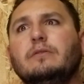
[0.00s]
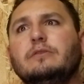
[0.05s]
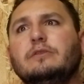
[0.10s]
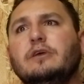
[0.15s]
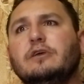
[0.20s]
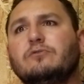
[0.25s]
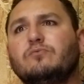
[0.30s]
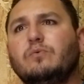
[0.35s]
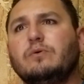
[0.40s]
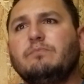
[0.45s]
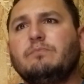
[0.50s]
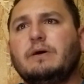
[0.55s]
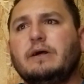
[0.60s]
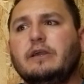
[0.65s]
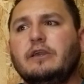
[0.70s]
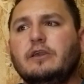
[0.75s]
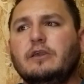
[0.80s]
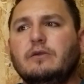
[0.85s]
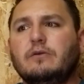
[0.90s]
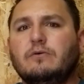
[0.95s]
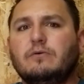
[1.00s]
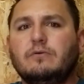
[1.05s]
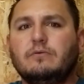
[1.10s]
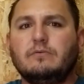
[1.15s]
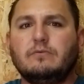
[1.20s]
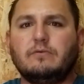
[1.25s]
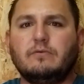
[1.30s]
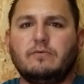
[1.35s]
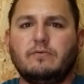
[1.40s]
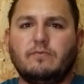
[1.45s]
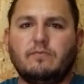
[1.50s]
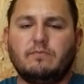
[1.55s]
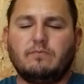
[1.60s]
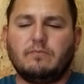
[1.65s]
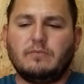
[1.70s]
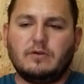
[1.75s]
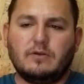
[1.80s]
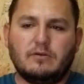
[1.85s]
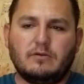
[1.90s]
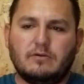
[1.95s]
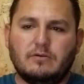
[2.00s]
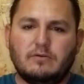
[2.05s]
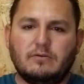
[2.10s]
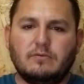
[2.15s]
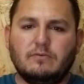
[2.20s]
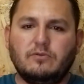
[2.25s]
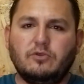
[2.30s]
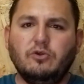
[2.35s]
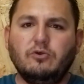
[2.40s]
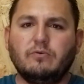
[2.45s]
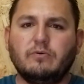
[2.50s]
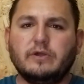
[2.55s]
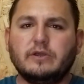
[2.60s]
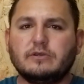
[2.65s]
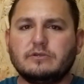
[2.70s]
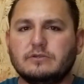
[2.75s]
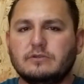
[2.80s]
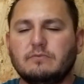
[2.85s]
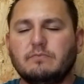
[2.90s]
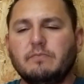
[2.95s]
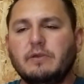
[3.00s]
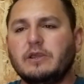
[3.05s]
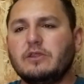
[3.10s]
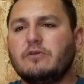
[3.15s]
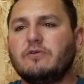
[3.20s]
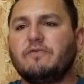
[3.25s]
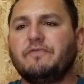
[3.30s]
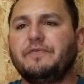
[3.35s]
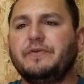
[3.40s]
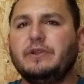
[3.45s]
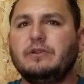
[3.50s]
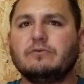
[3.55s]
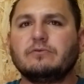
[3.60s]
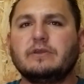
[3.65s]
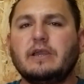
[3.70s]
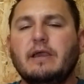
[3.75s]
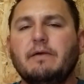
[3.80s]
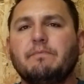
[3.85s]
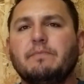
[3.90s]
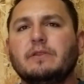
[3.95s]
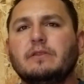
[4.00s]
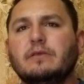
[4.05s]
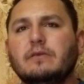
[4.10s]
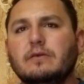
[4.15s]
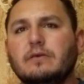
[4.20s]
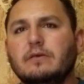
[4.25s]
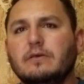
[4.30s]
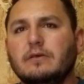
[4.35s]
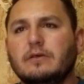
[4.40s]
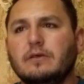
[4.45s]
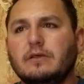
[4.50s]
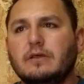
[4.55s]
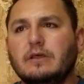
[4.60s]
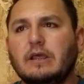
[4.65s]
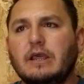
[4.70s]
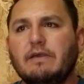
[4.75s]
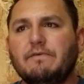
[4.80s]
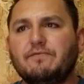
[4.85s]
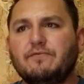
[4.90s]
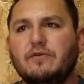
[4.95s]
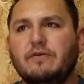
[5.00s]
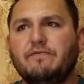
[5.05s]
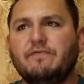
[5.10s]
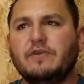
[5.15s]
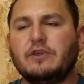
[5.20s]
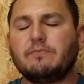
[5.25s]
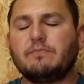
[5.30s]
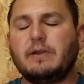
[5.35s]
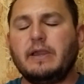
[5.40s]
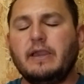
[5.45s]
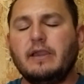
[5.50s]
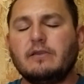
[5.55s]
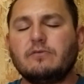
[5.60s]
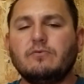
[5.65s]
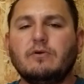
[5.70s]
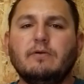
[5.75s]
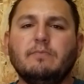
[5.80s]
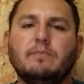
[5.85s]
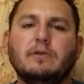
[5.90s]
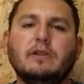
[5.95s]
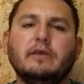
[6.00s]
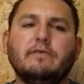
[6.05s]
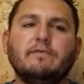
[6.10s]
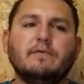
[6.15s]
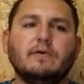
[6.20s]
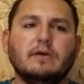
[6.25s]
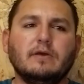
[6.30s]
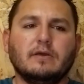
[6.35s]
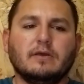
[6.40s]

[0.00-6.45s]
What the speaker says: that's when my newest Mexico videos happened. After I fixed my axle, I believe.